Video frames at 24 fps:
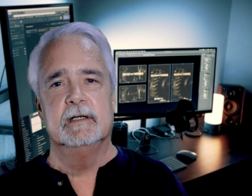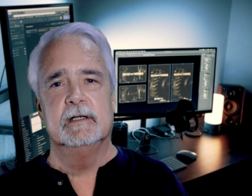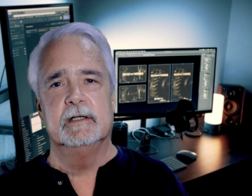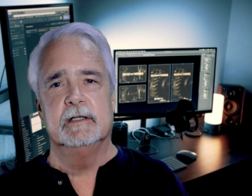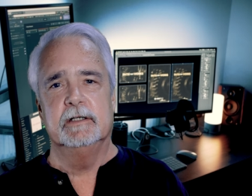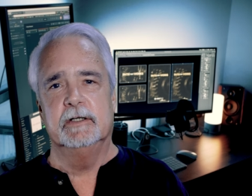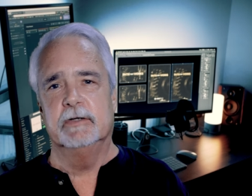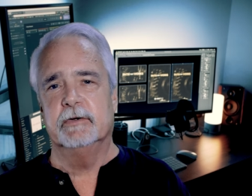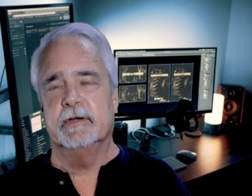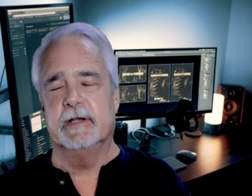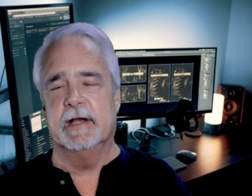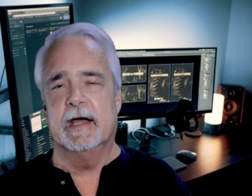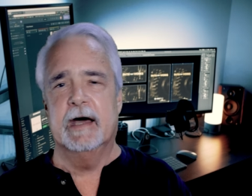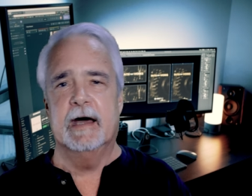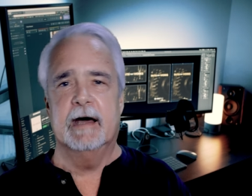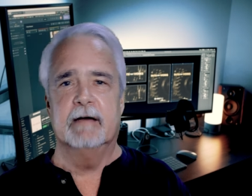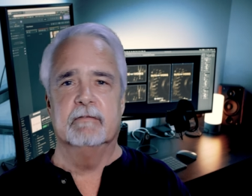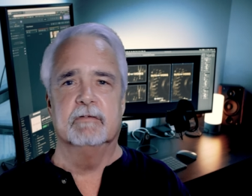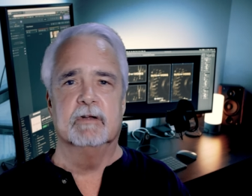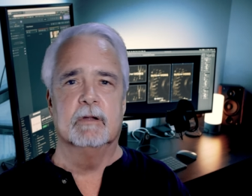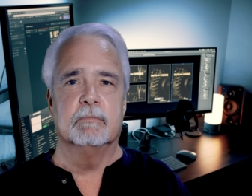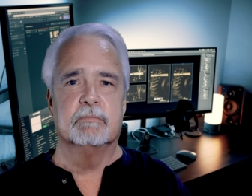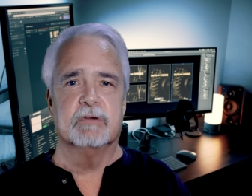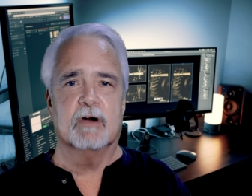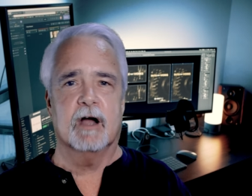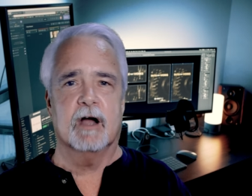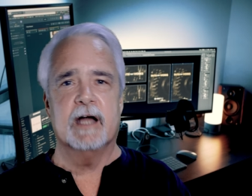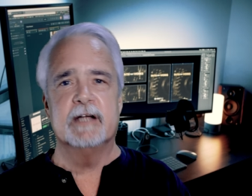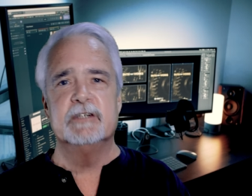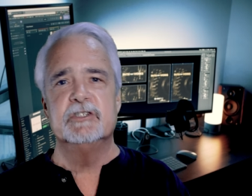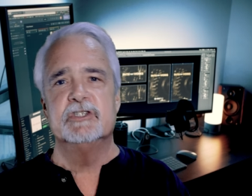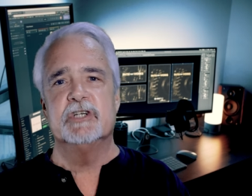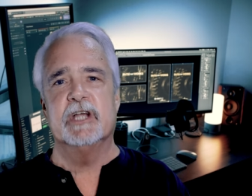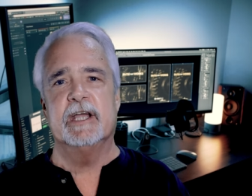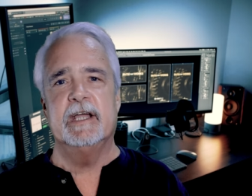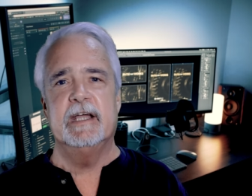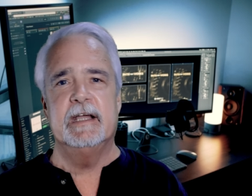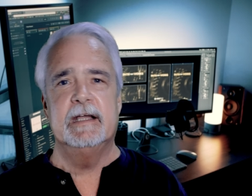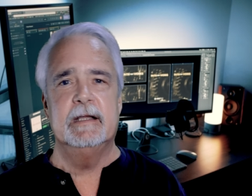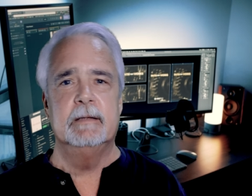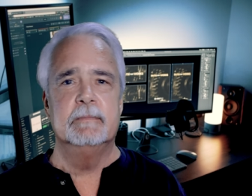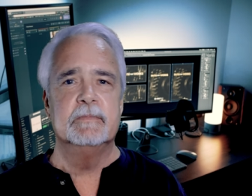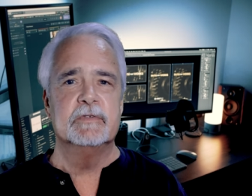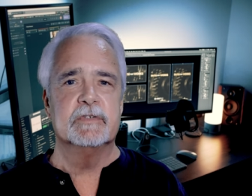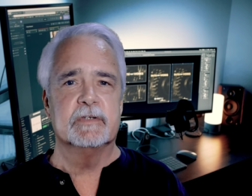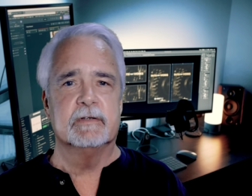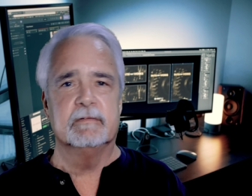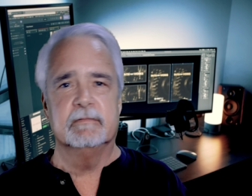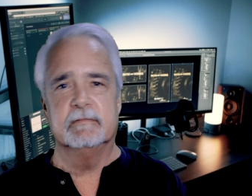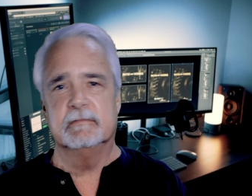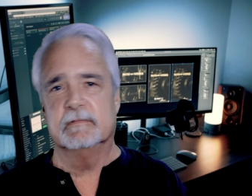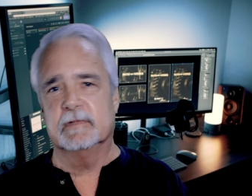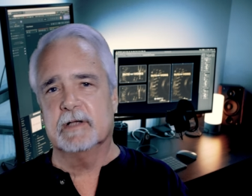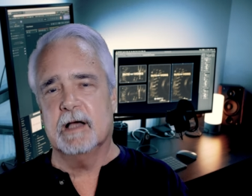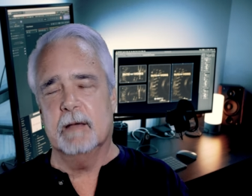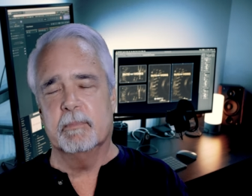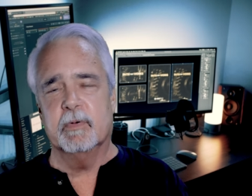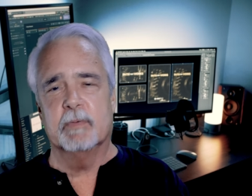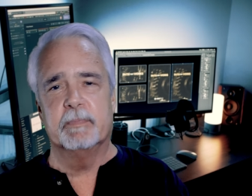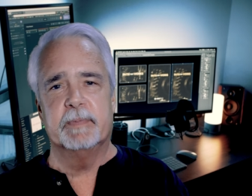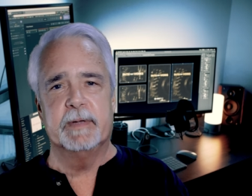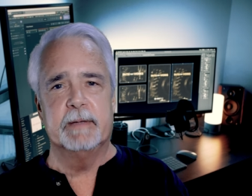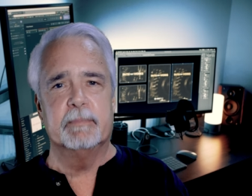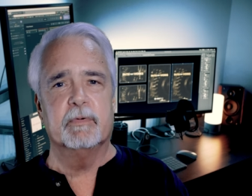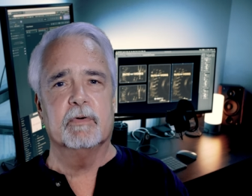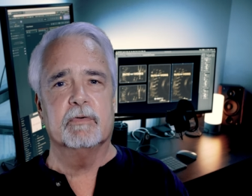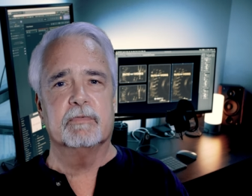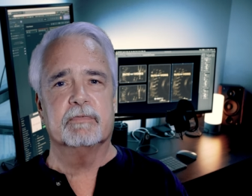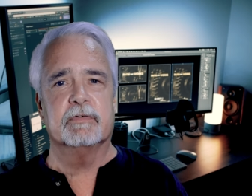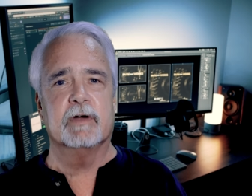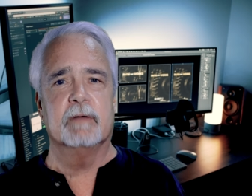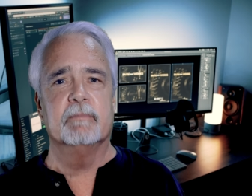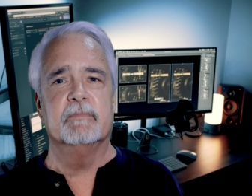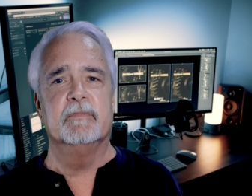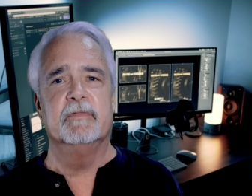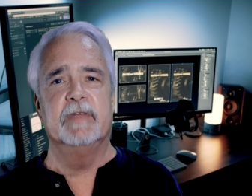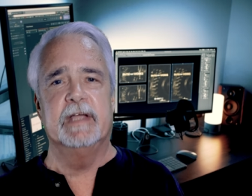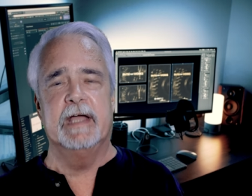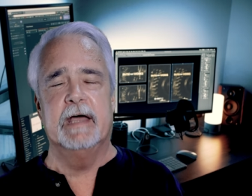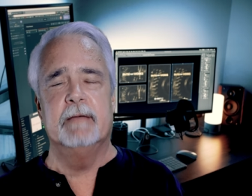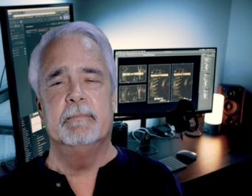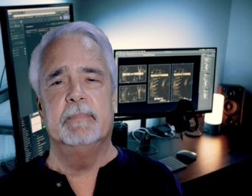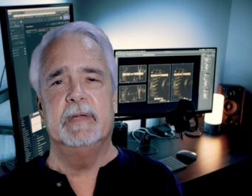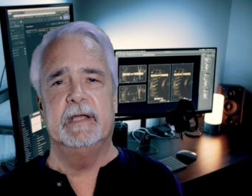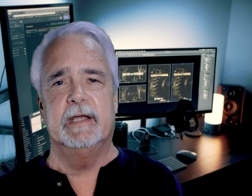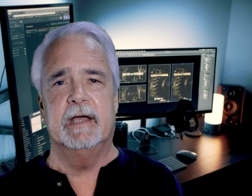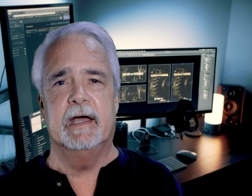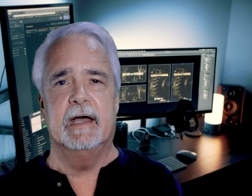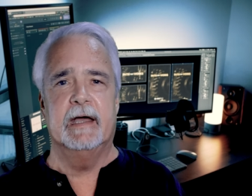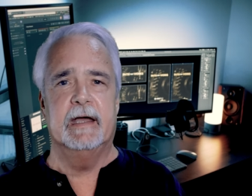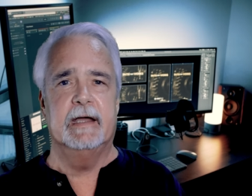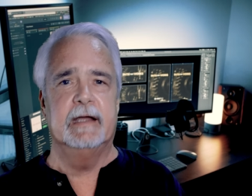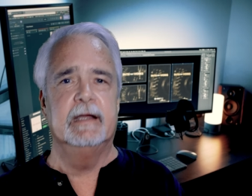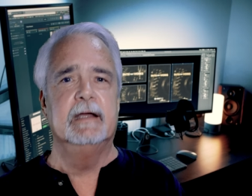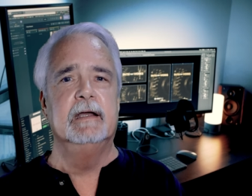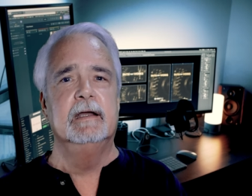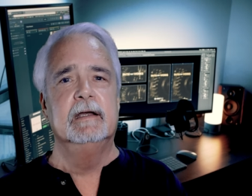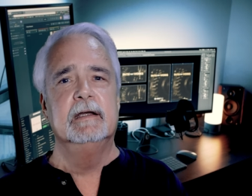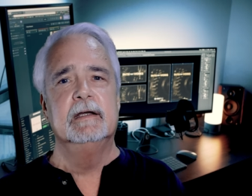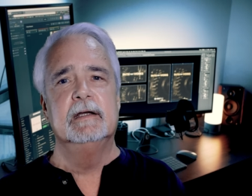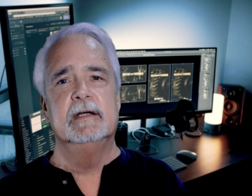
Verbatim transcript: you can have LeBron James and a couple people from the NBA,